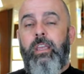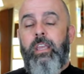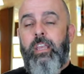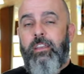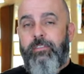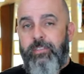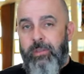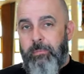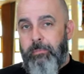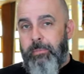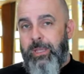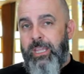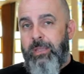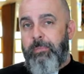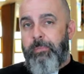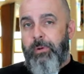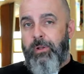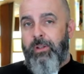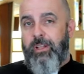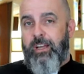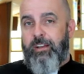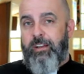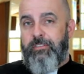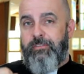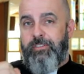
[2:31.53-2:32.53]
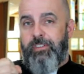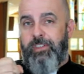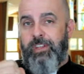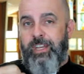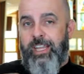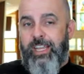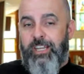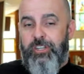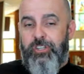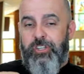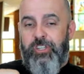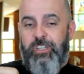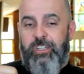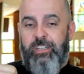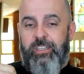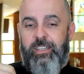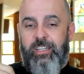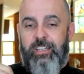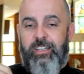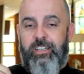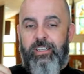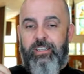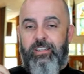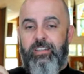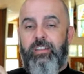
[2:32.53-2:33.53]
if the people of the nation
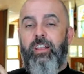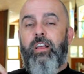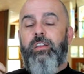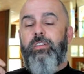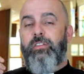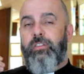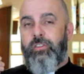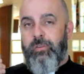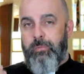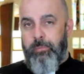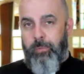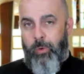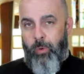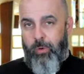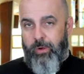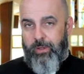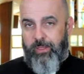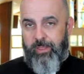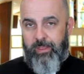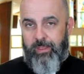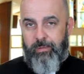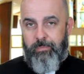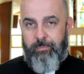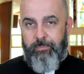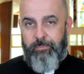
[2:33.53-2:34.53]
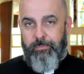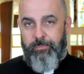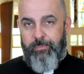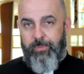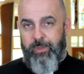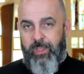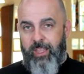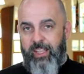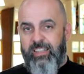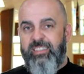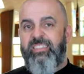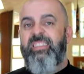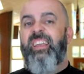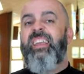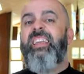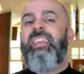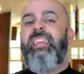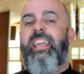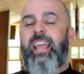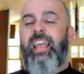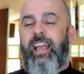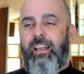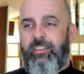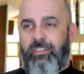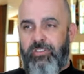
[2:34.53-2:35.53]
didn't support them and say,
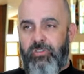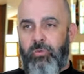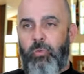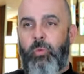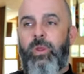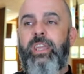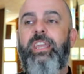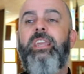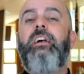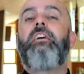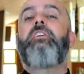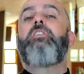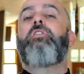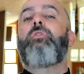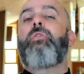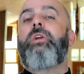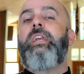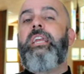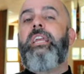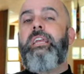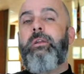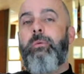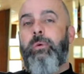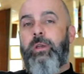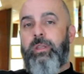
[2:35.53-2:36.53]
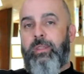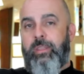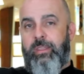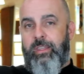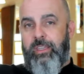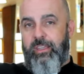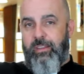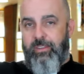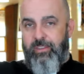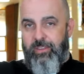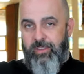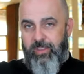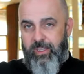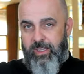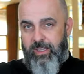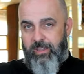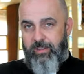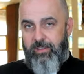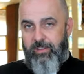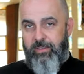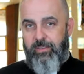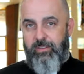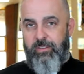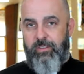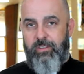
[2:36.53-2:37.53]
yes, we agree with these
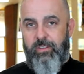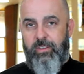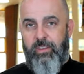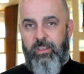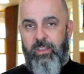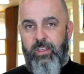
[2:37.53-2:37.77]
things.